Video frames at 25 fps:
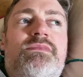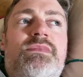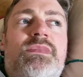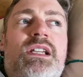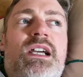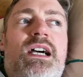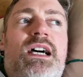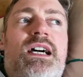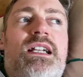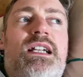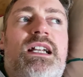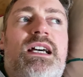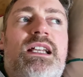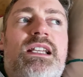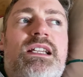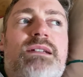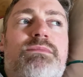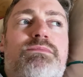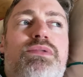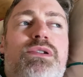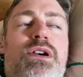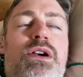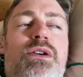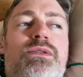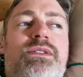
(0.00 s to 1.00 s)
I had this
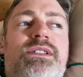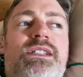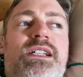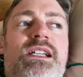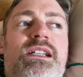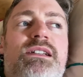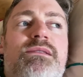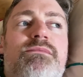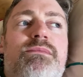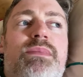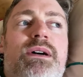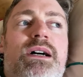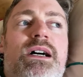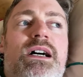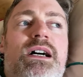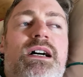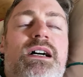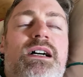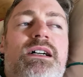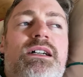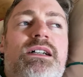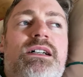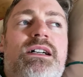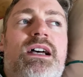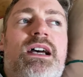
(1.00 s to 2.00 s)
protein
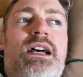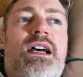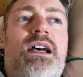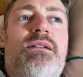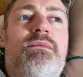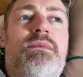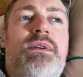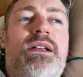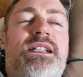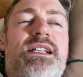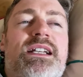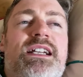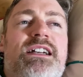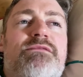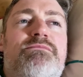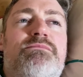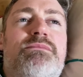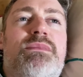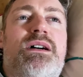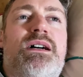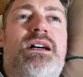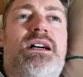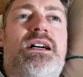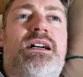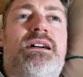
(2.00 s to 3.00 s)
bar. It did have
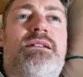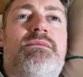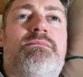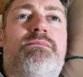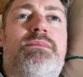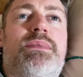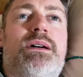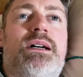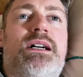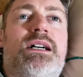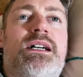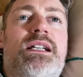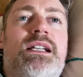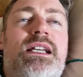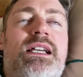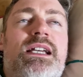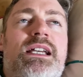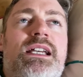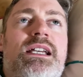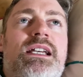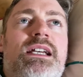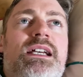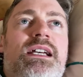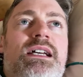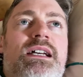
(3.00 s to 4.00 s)

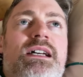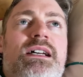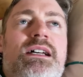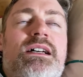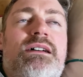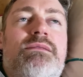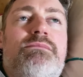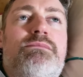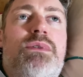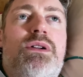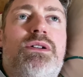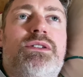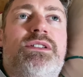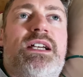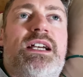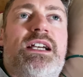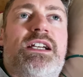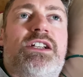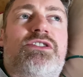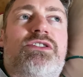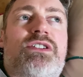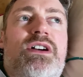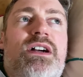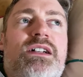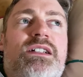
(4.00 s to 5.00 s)
barley malt
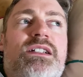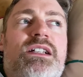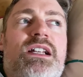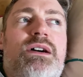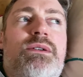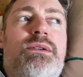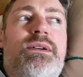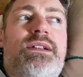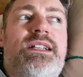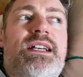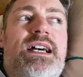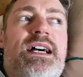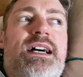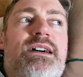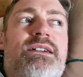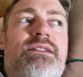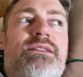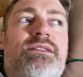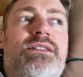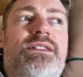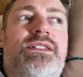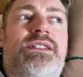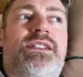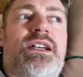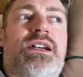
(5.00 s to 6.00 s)
extract lower
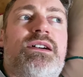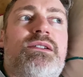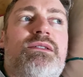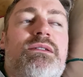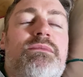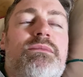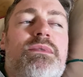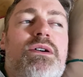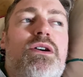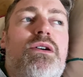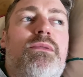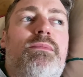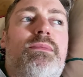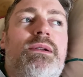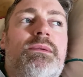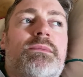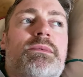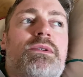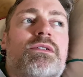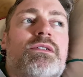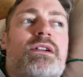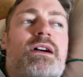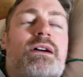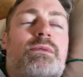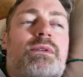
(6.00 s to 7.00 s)
down, so I'm hoping I'm
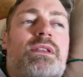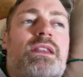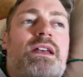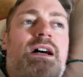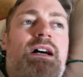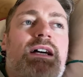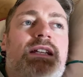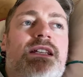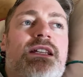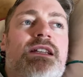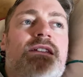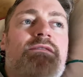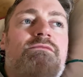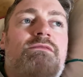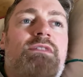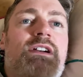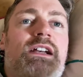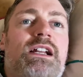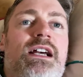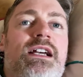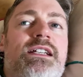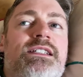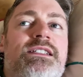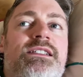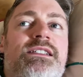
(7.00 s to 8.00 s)
all right with that. I didn't
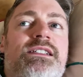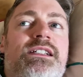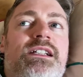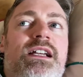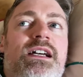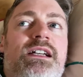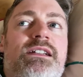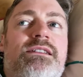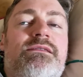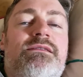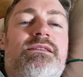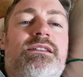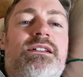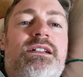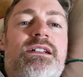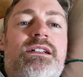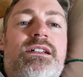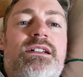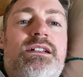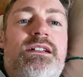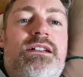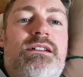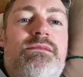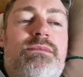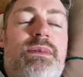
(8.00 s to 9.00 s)
realise until I
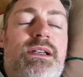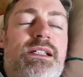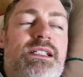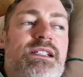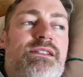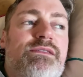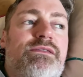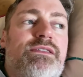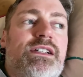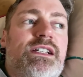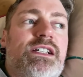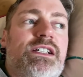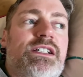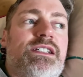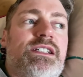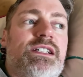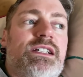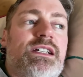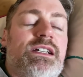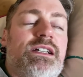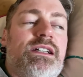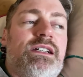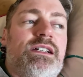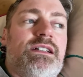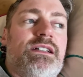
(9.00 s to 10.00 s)
basically finished
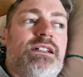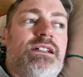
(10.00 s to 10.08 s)
it.